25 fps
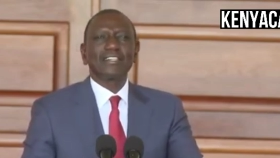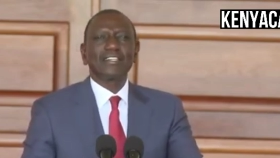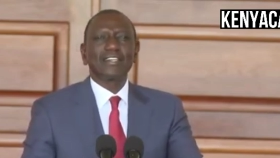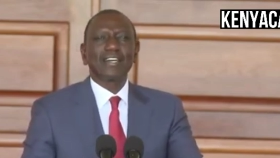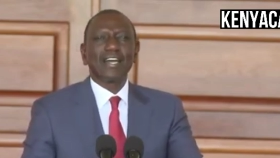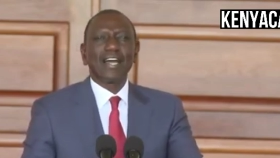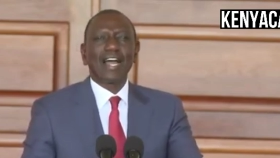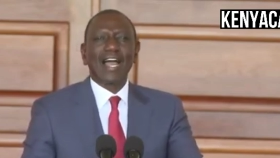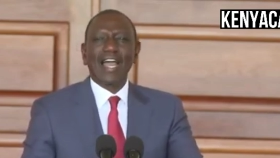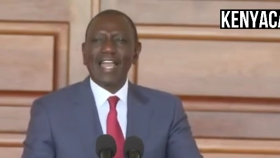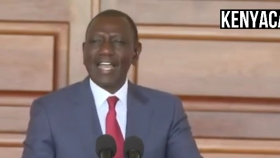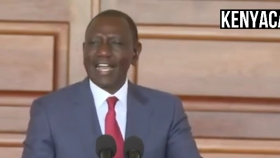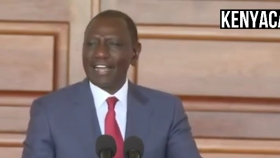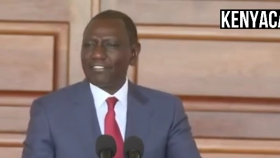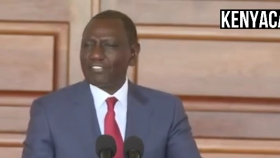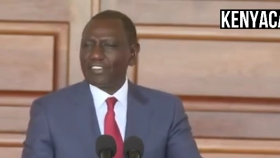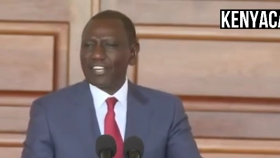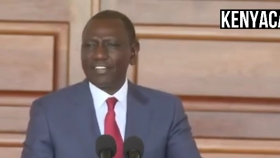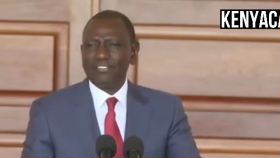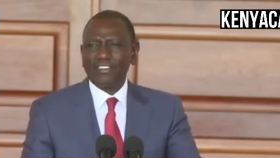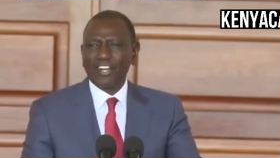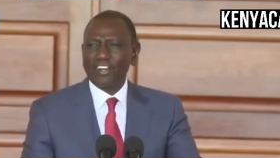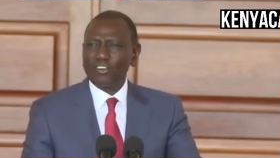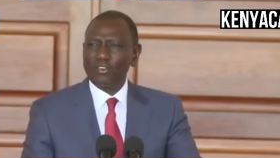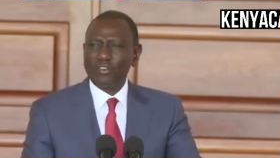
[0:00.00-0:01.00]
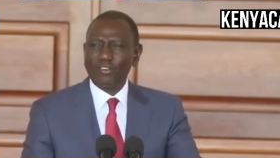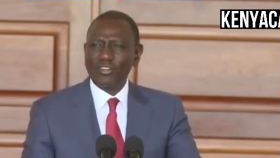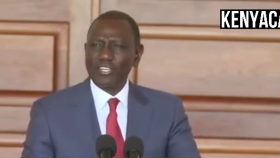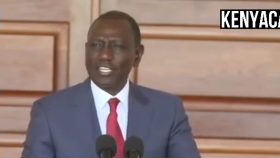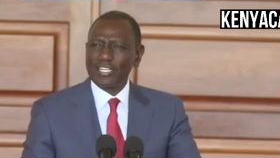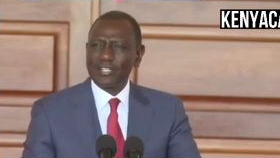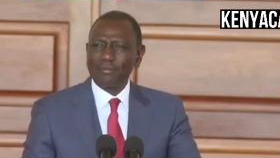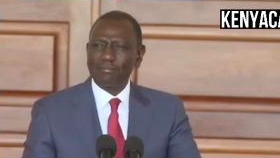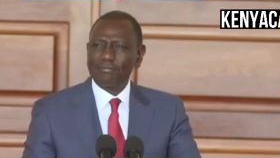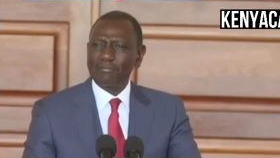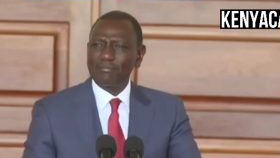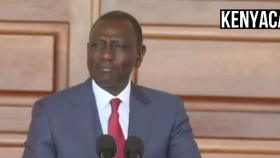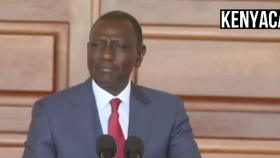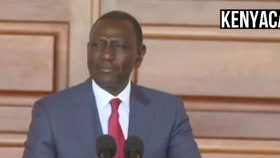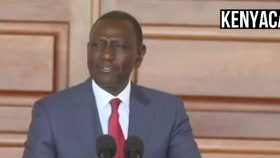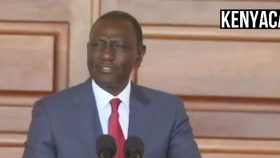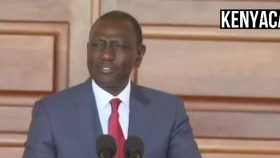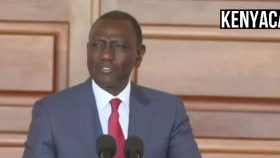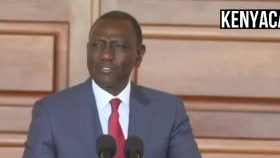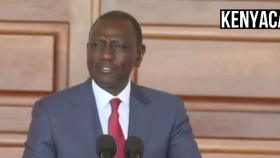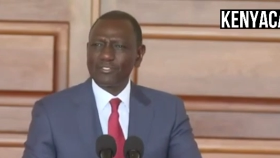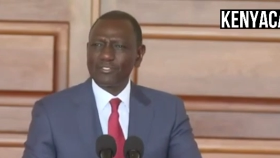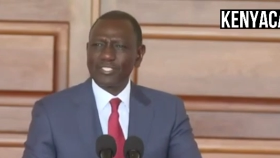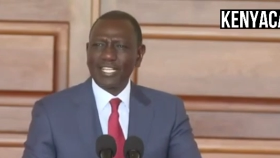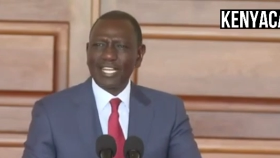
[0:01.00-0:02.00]
I have never called him
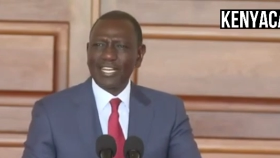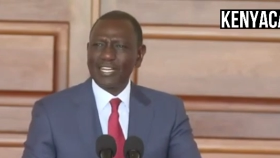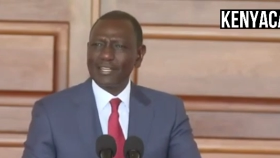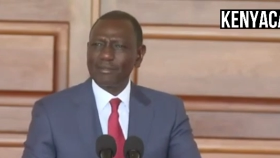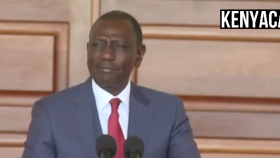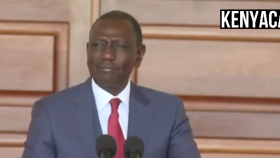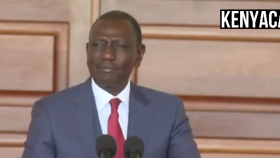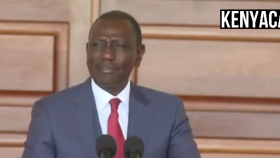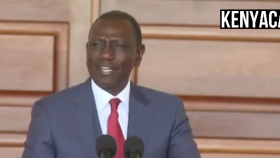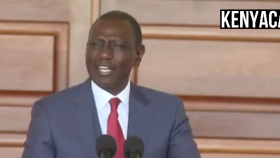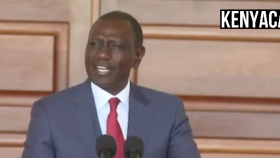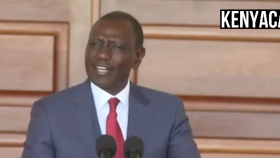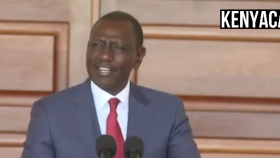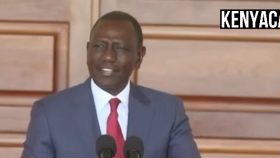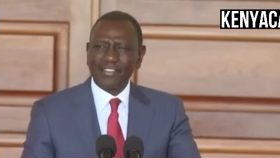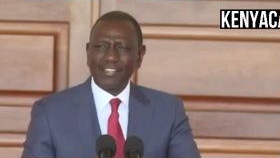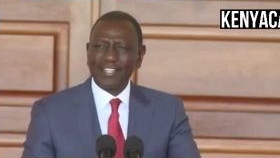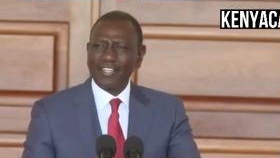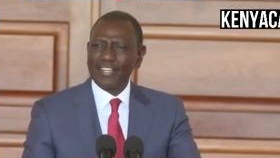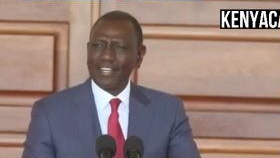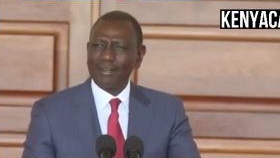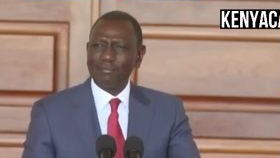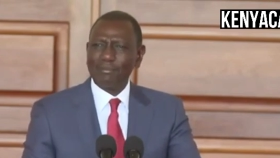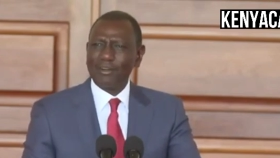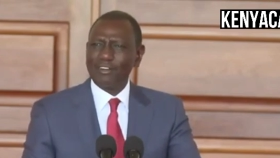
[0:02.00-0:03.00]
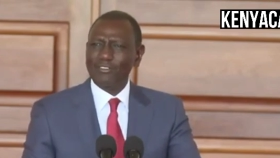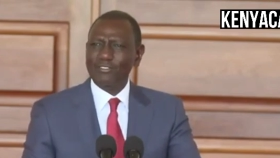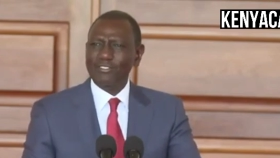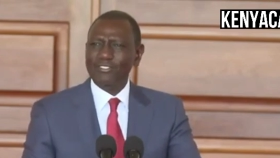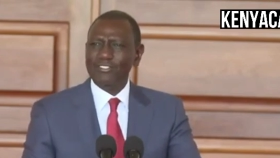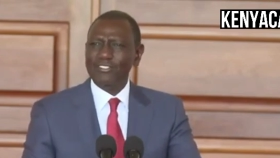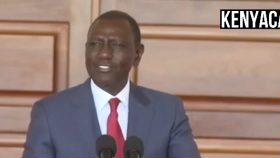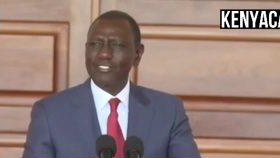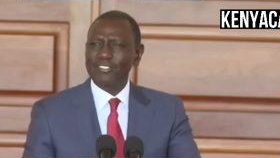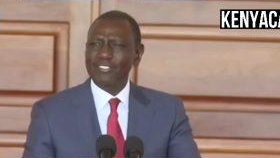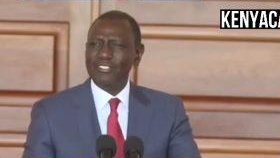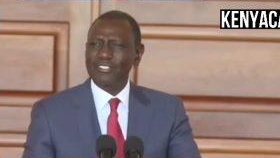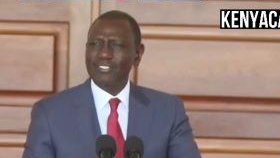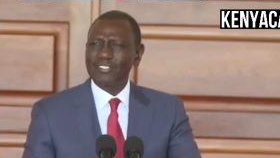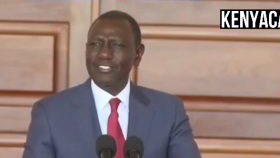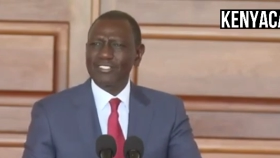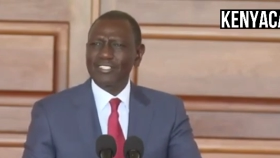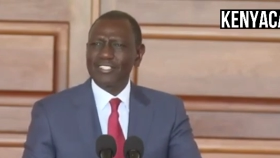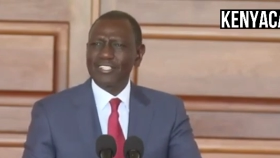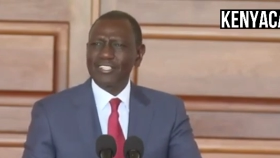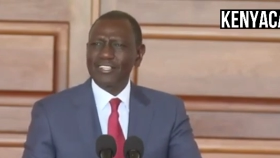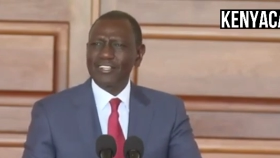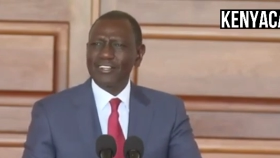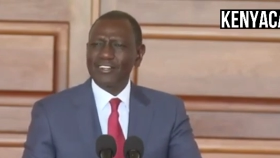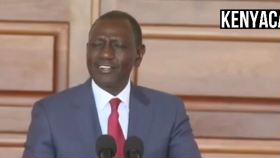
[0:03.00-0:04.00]
to tell him anything about
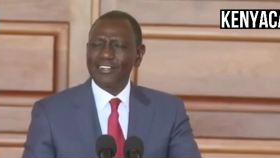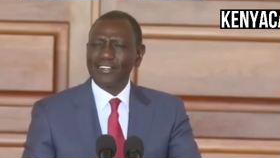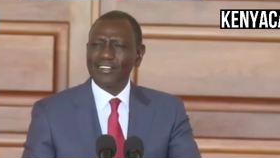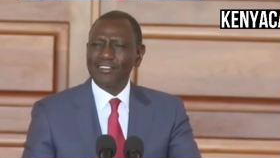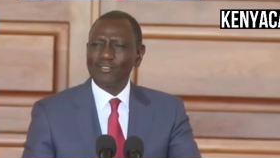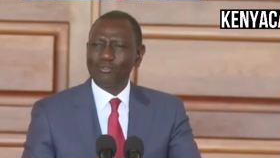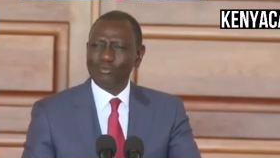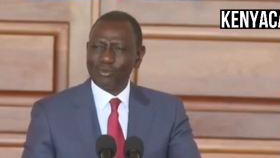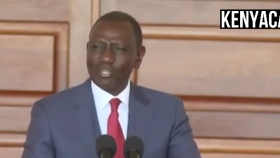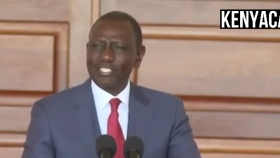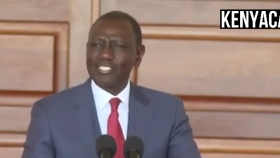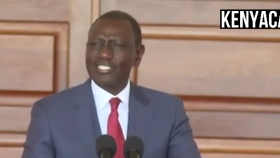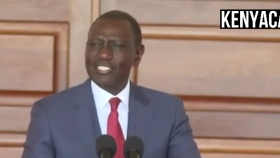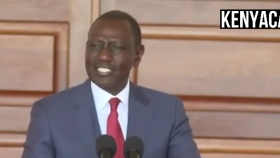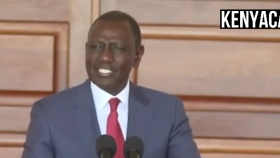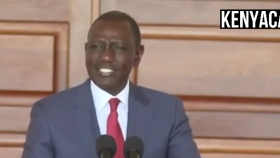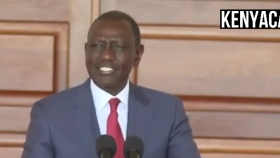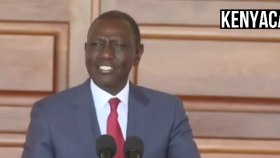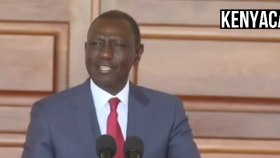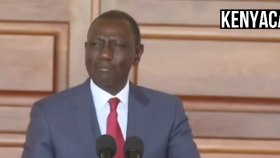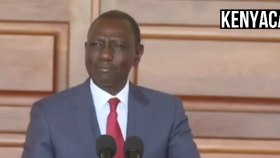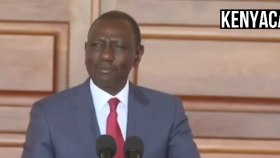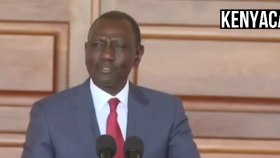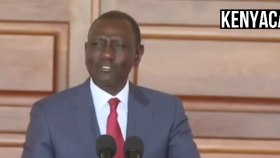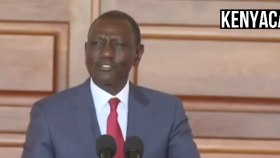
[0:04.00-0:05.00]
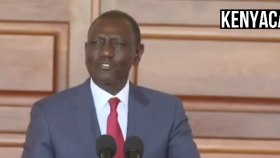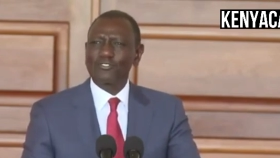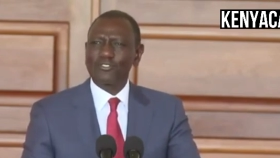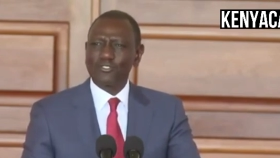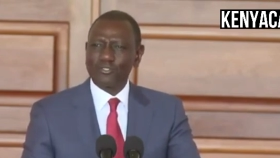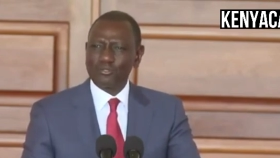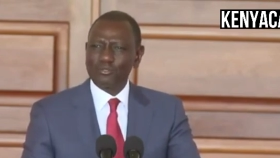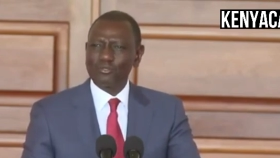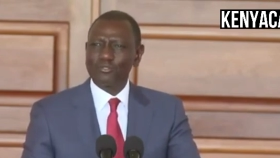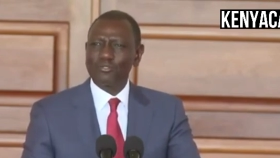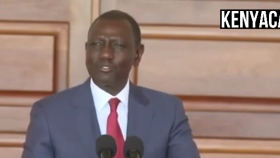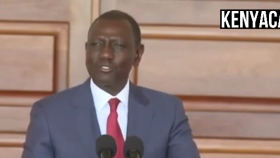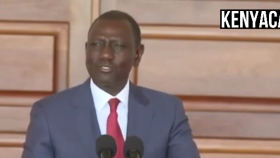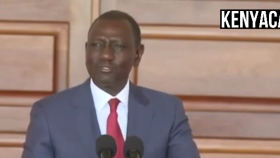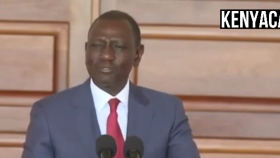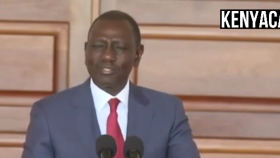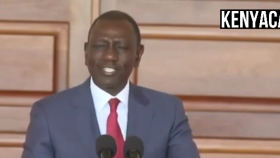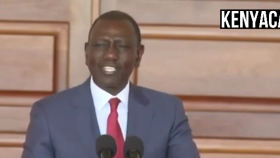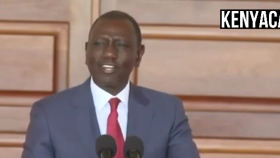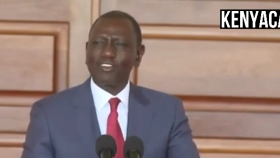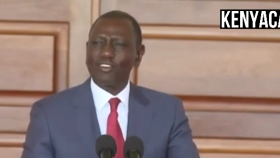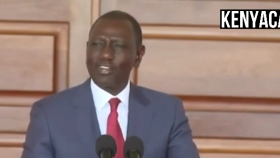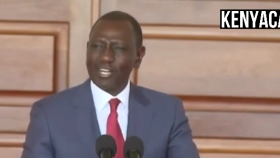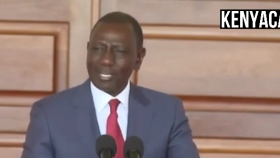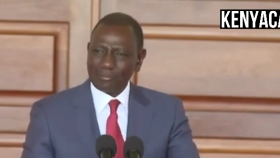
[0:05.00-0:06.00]
what he is supposed to do with
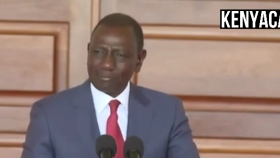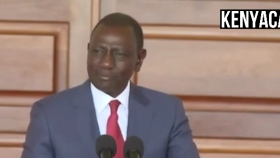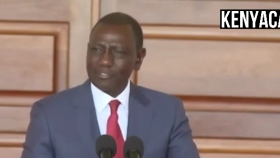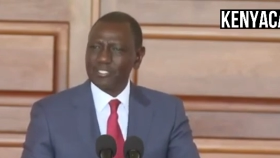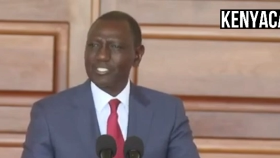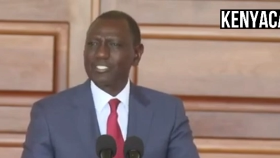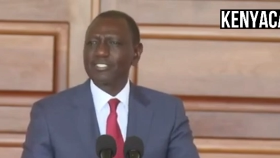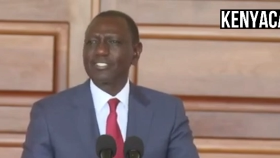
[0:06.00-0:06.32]
the corrupt,